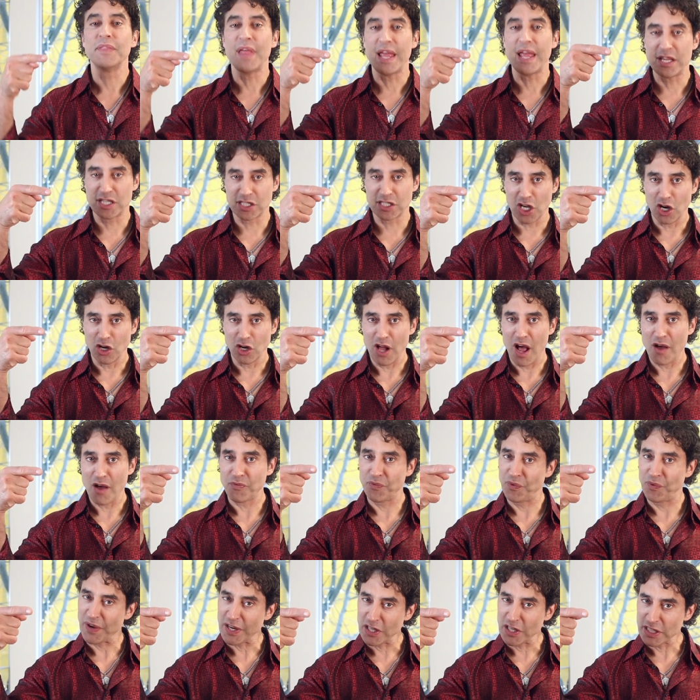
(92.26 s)
they start
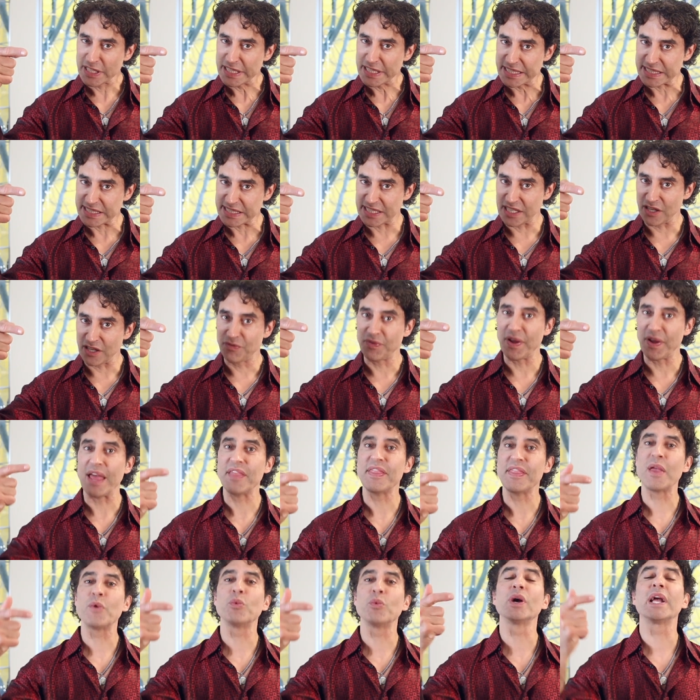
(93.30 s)
off fairly stiff
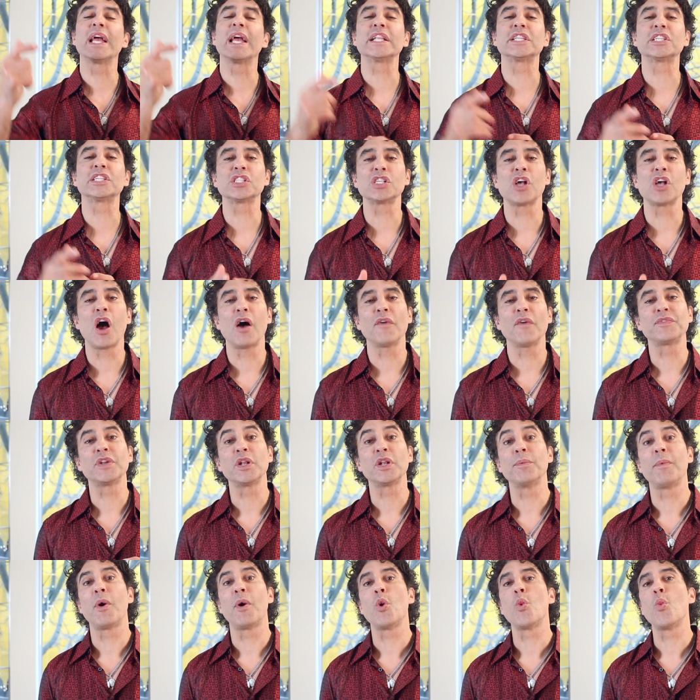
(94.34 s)
and they will get soft
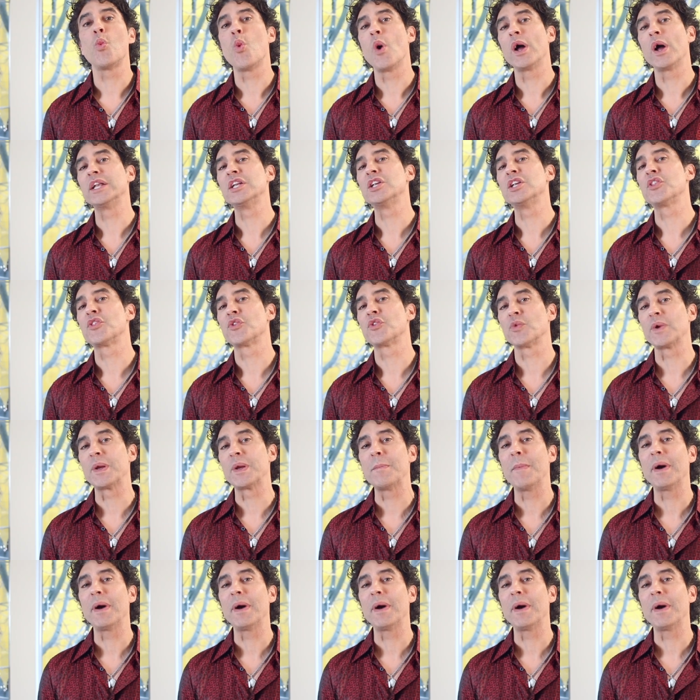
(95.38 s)
in about one to three